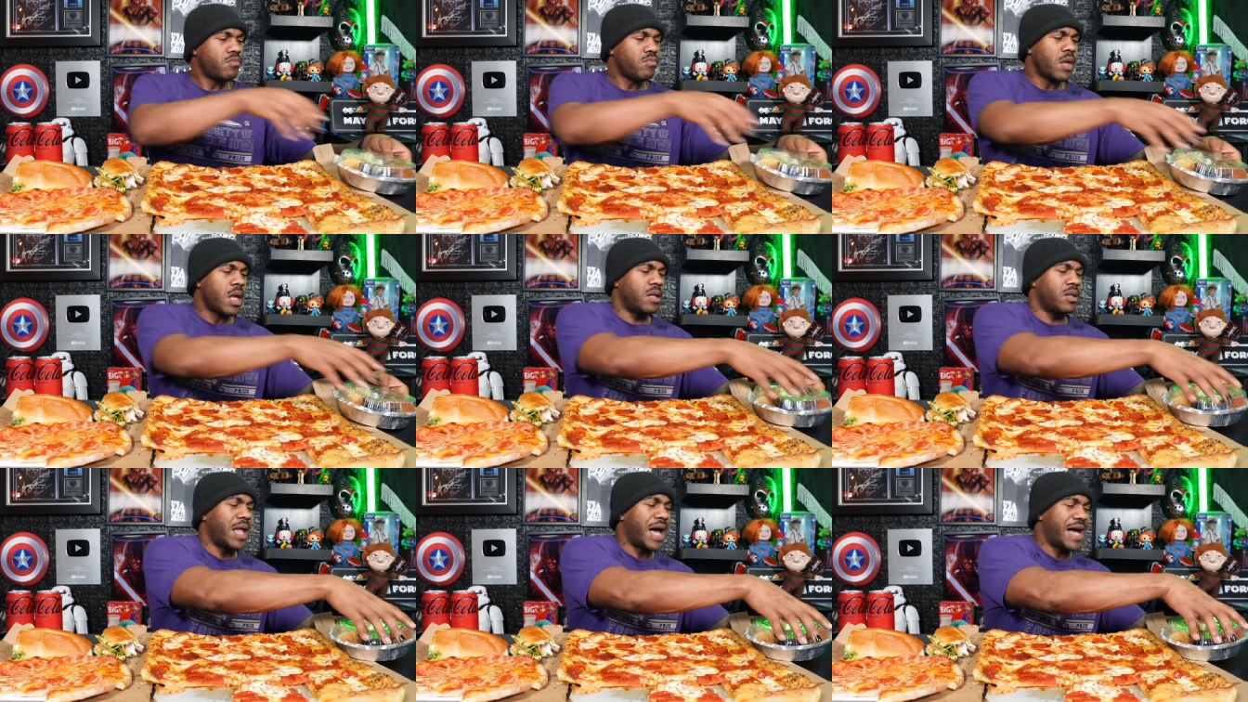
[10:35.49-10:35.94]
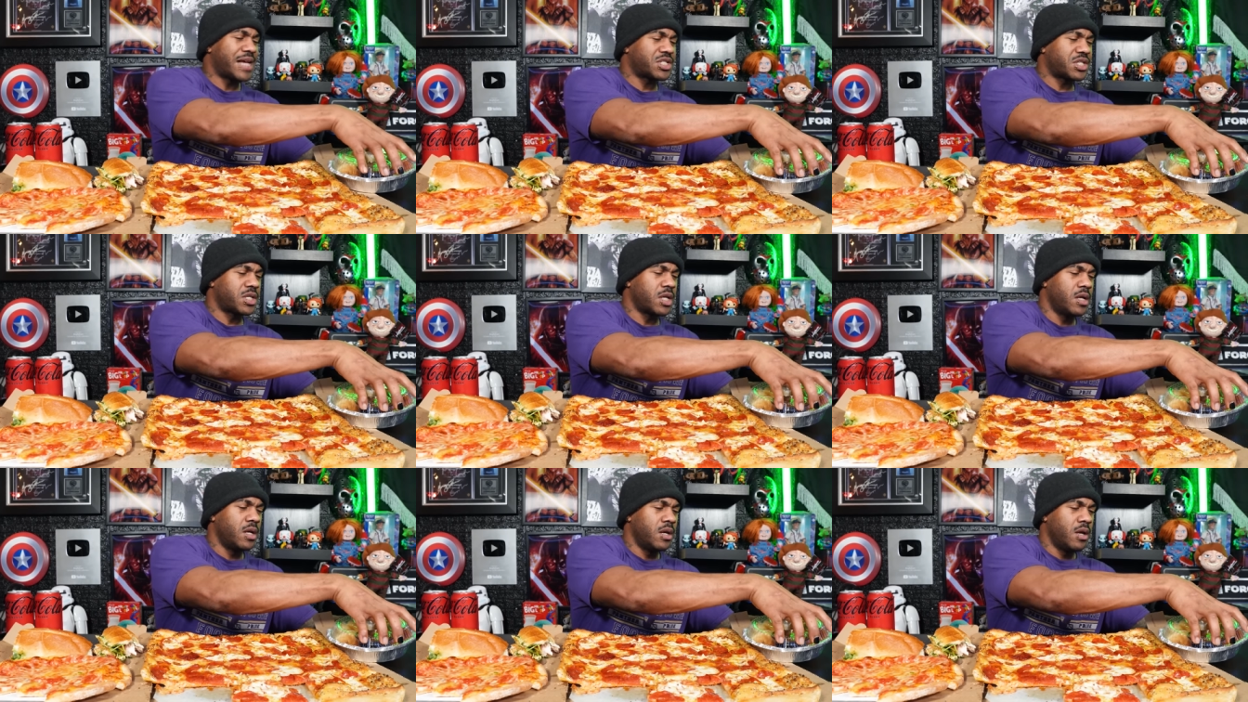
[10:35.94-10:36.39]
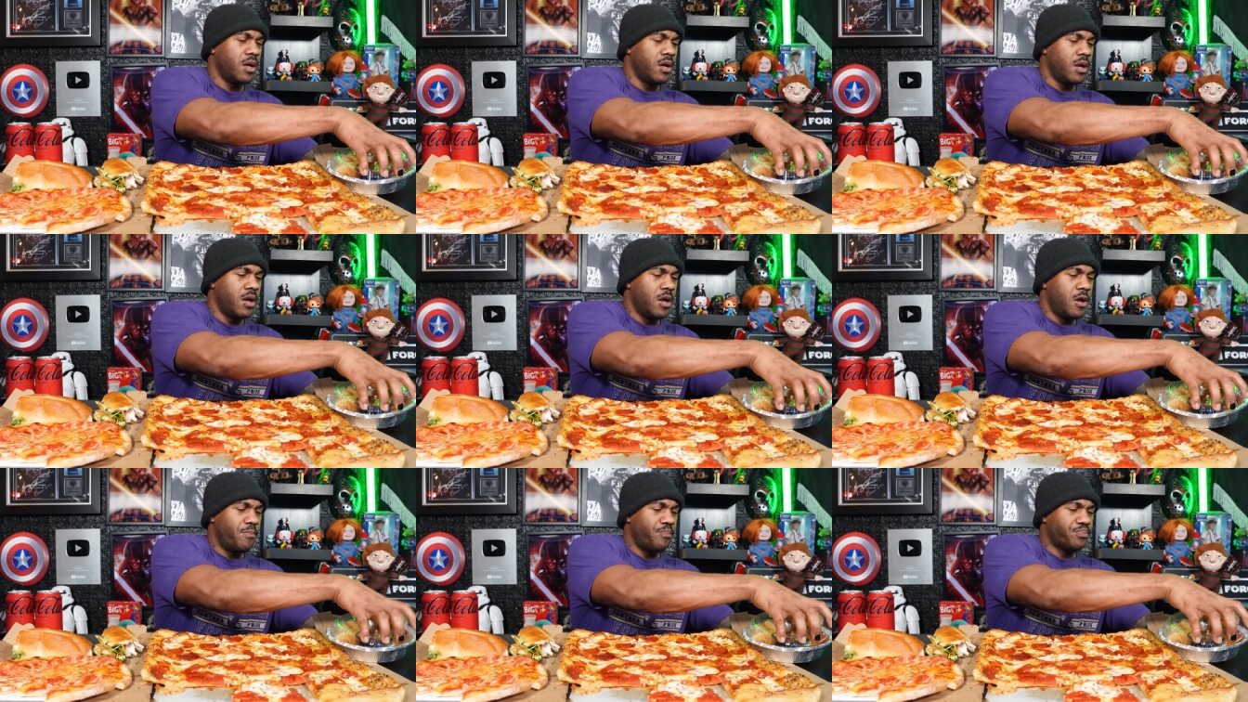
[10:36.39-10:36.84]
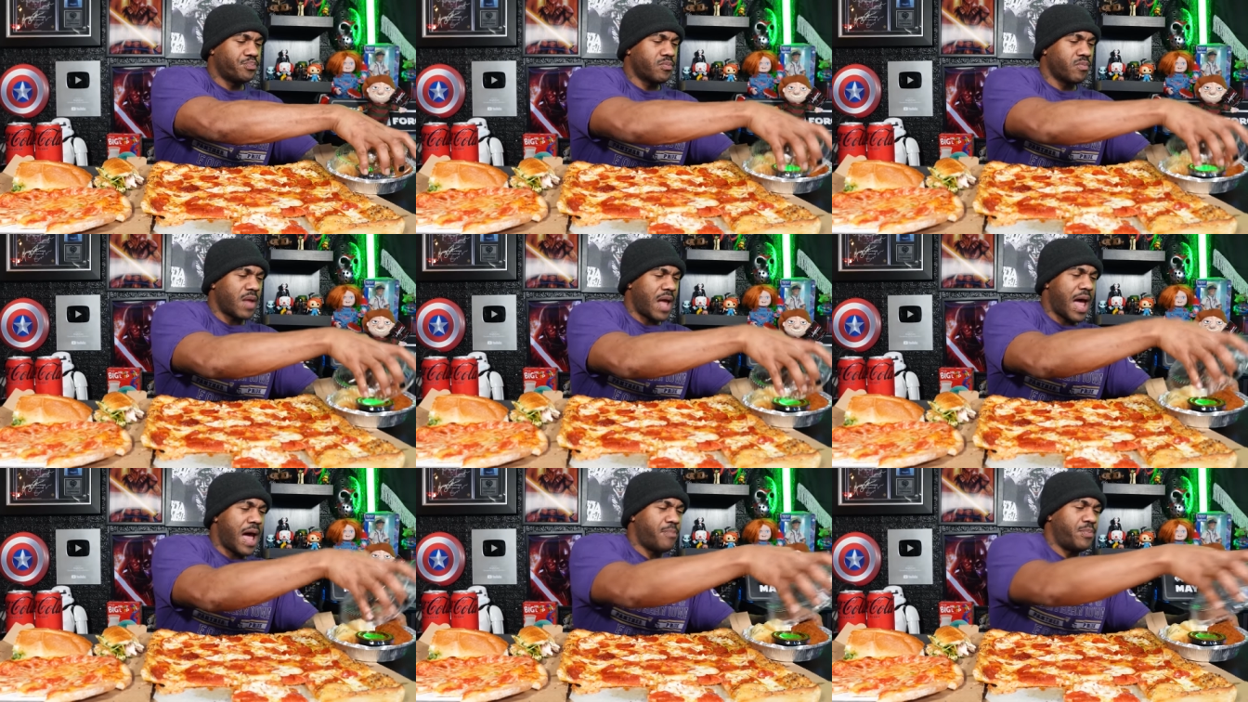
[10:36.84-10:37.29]
And last,
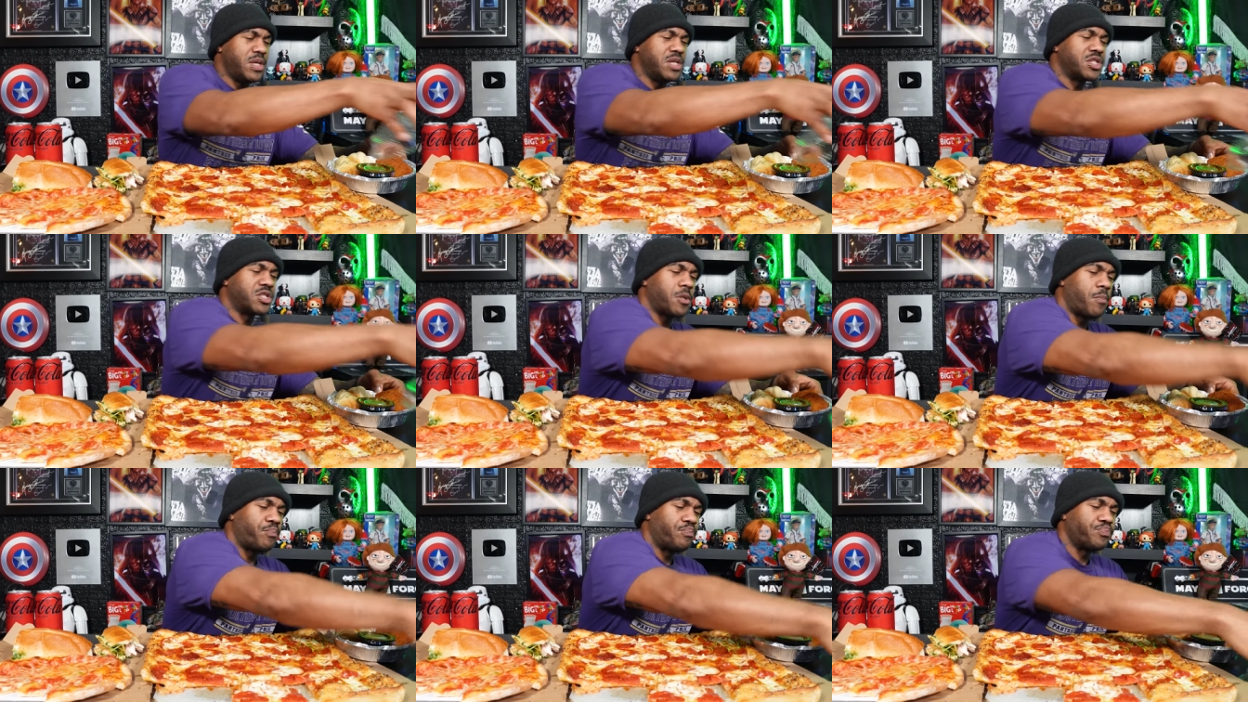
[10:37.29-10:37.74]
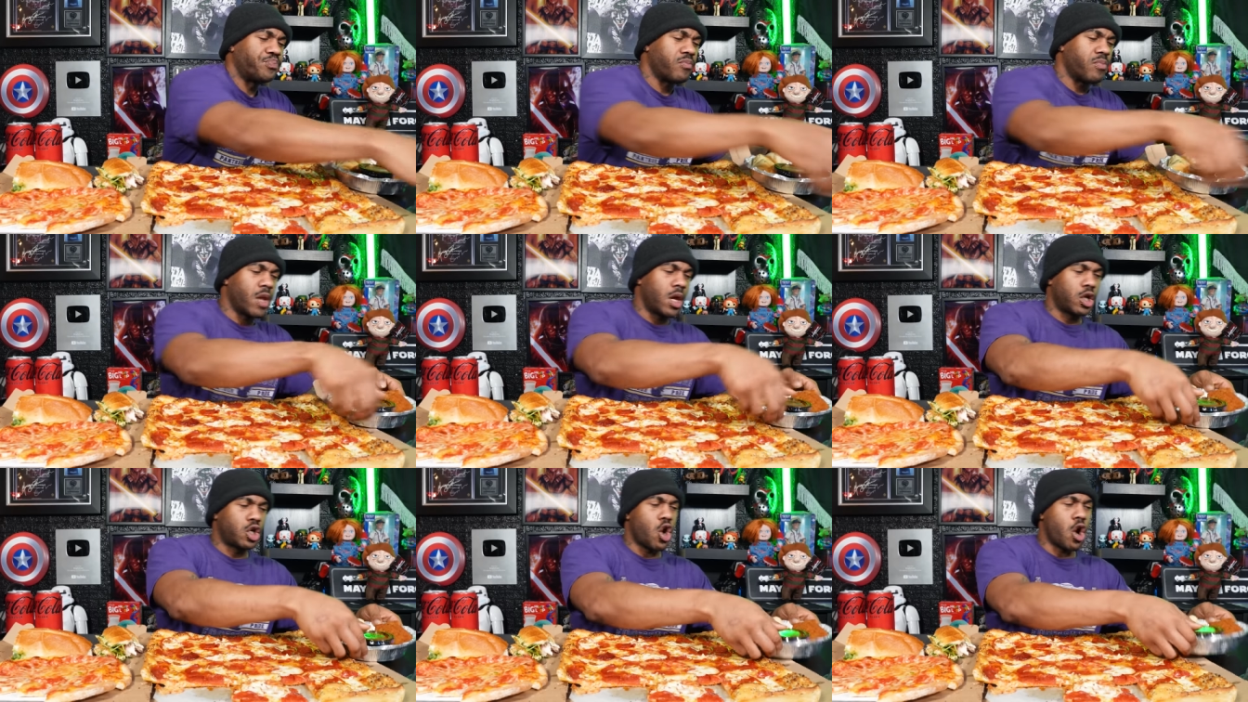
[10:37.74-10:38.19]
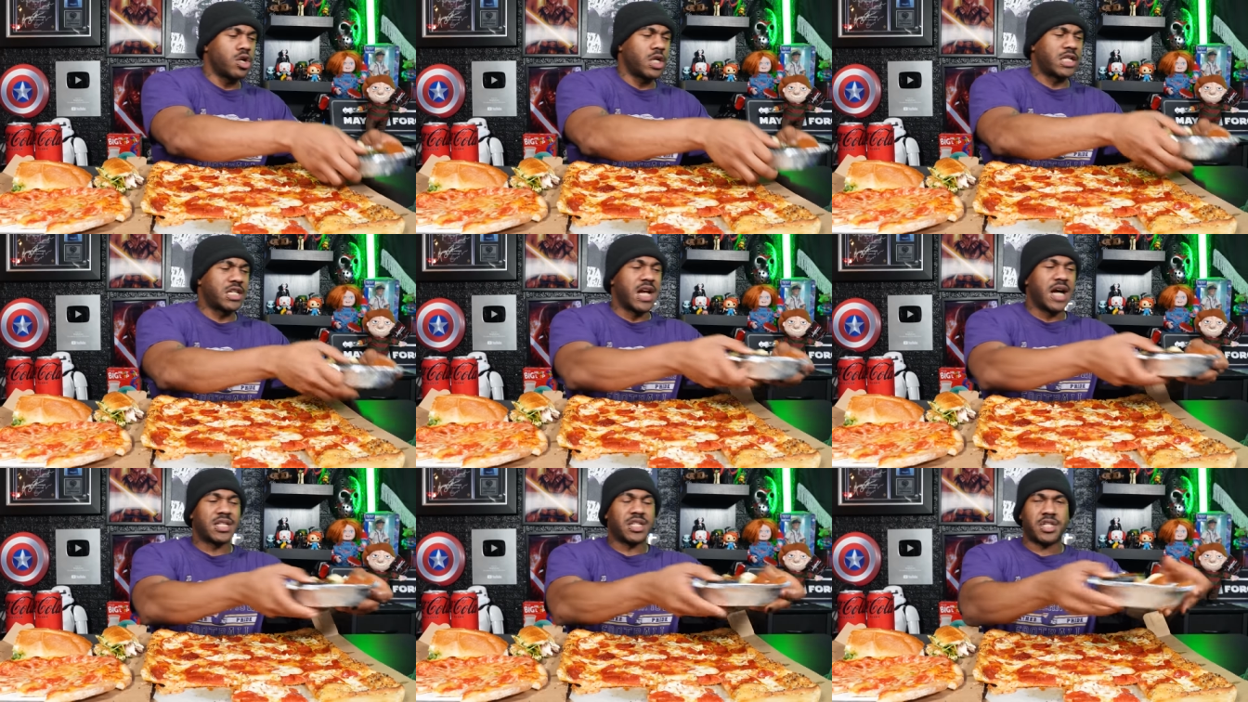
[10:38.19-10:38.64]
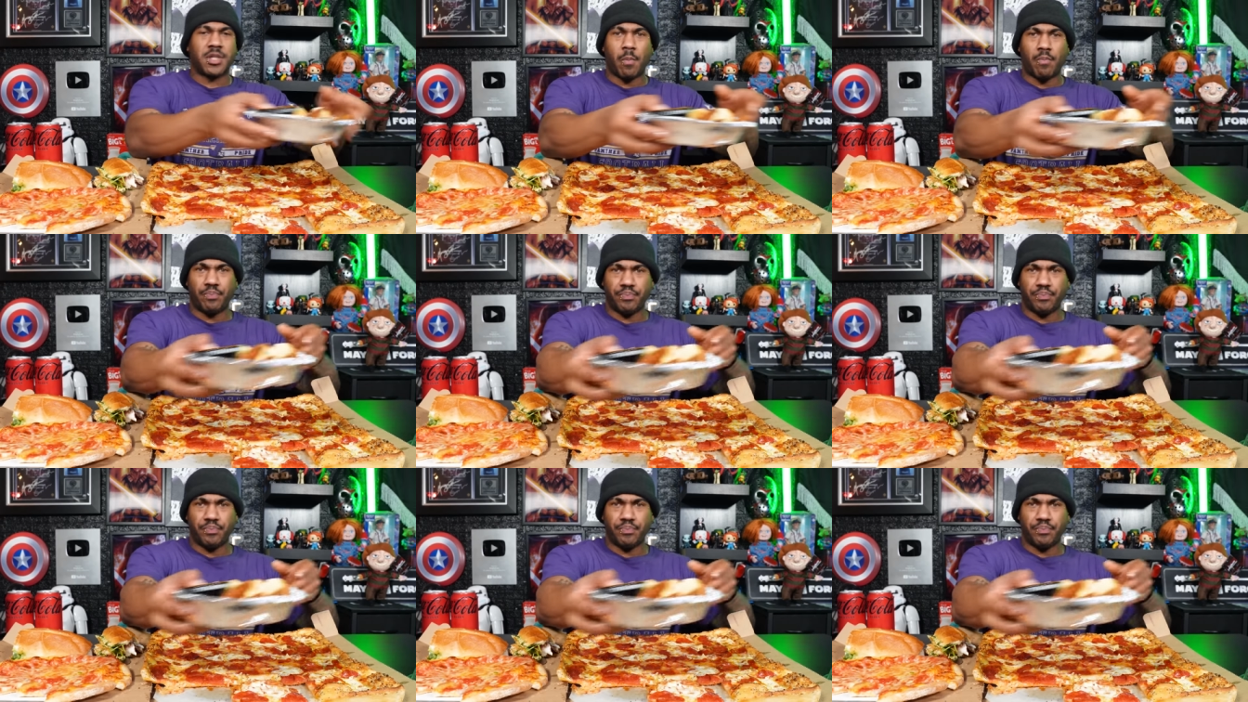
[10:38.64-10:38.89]
Appy's garlic knots.